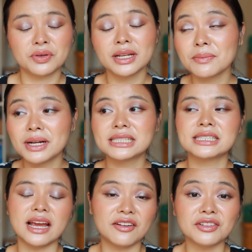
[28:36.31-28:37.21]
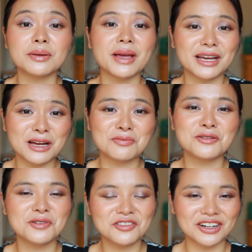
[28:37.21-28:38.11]
pretty much every makeup
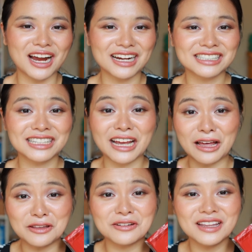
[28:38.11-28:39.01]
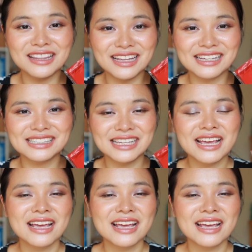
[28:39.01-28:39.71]
remover actually other than this,